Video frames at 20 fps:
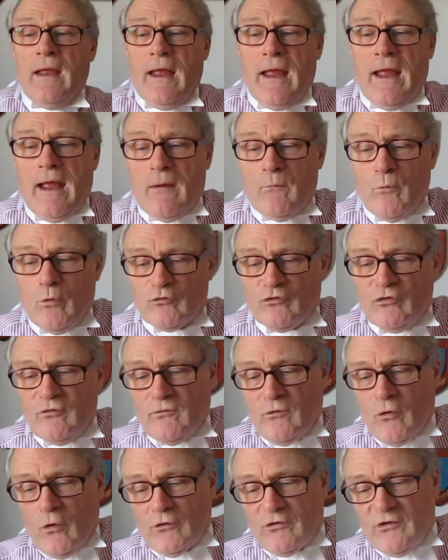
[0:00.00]
And what you've
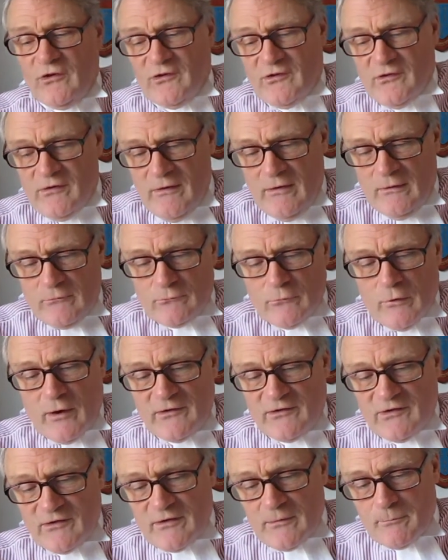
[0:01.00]
got is,
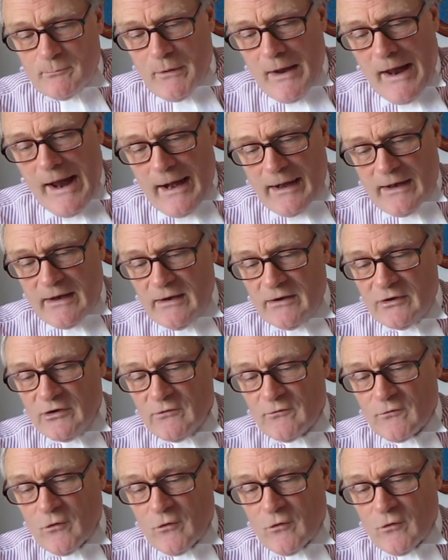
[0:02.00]
right at the back, you've